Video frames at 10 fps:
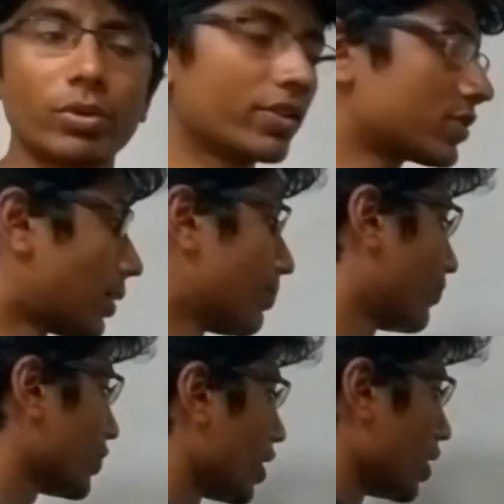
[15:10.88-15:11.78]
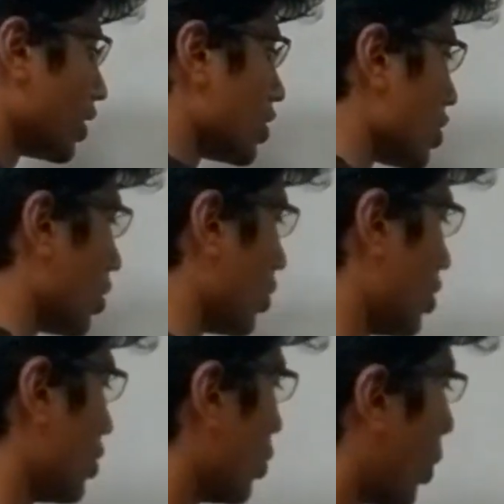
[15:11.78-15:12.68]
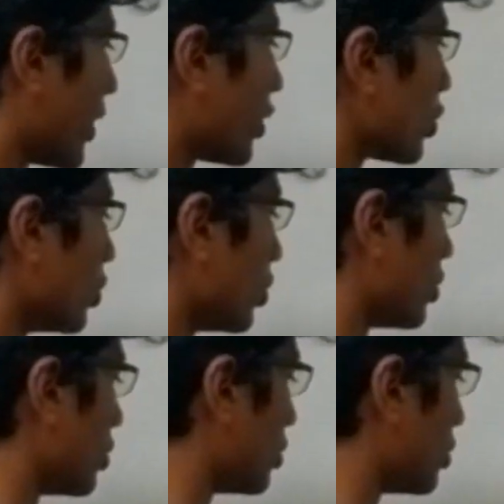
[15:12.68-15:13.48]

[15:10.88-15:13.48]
cumulative sum. So 1, 2,